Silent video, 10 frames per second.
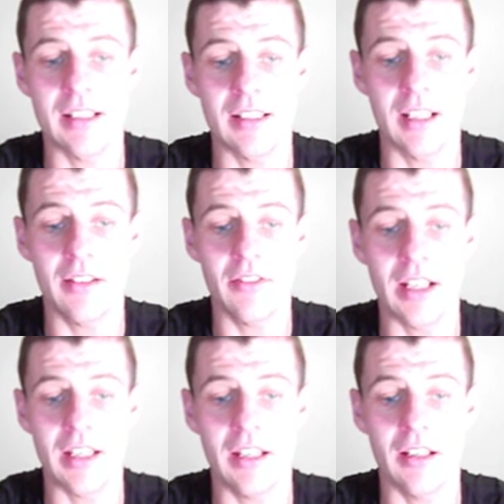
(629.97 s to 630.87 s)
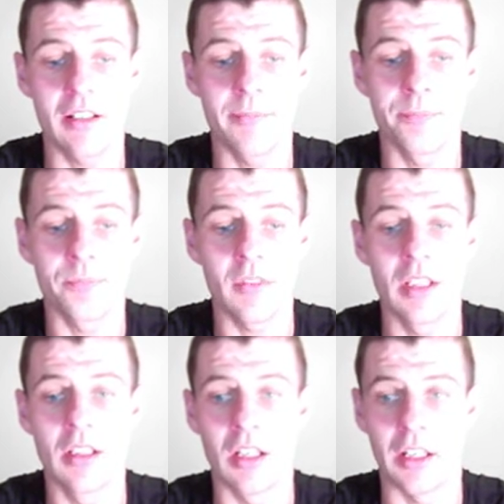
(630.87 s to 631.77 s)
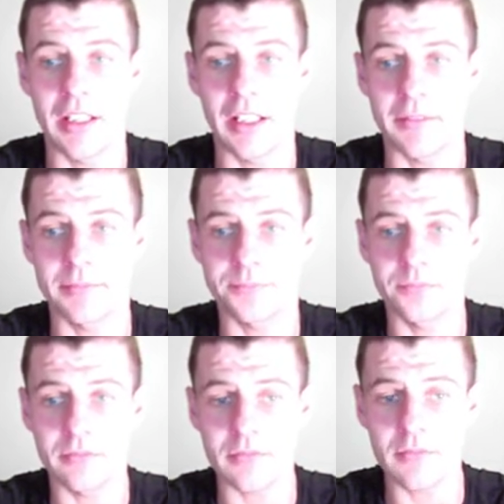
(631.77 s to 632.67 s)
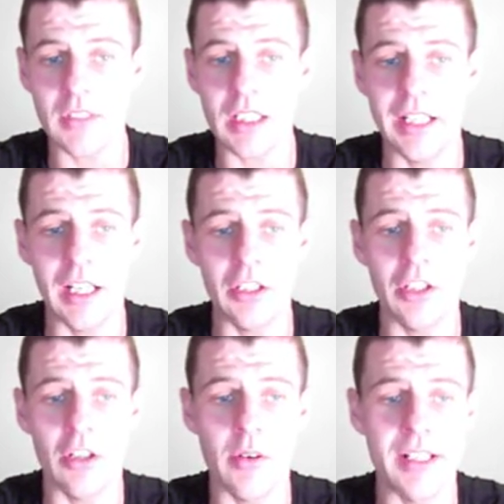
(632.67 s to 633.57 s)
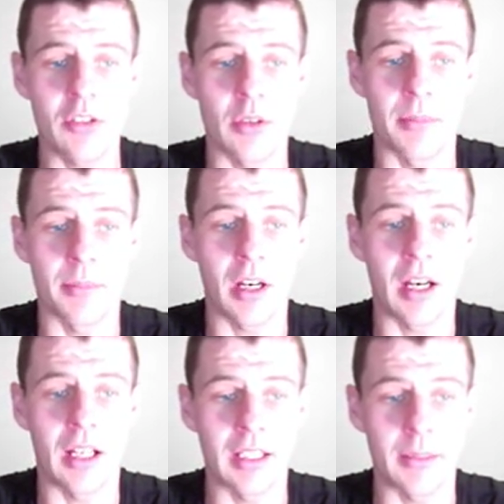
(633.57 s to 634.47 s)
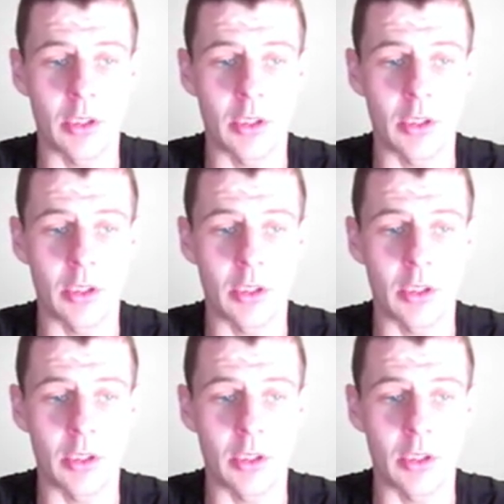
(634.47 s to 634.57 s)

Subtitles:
left at the end. Okay, now you can always do a limit